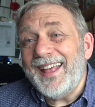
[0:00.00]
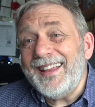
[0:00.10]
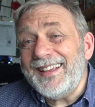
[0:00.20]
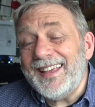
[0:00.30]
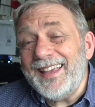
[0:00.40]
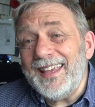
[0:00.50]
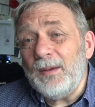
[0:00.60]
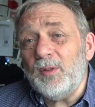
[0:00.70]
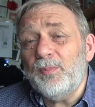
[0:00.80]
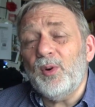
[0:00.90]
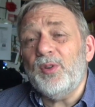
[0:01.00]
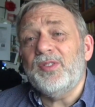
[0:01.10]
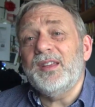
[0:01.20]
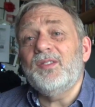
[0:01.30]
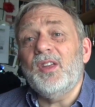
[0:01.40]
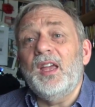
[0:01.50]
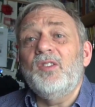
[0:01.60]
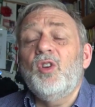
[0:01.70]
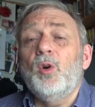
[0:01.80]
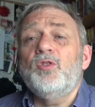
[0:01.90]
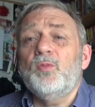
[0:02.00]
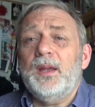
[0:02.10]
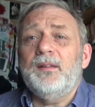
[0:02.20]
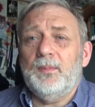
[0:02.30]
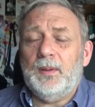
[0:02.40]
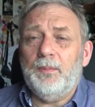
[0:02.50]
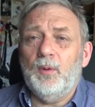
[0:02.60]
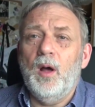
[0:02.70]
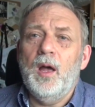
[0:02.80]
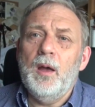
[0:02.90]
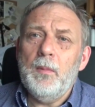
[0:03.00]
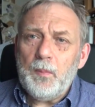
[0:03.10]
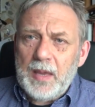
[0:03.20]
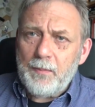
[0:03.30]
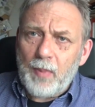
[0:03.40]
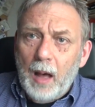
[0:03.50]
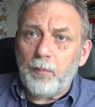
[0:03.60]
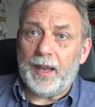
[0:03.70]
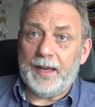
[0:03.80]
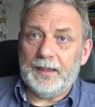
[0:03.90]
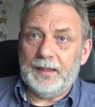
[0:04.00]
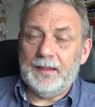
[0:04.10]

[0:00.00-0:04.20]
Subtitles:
And a key with both these is go speak to people. Be public.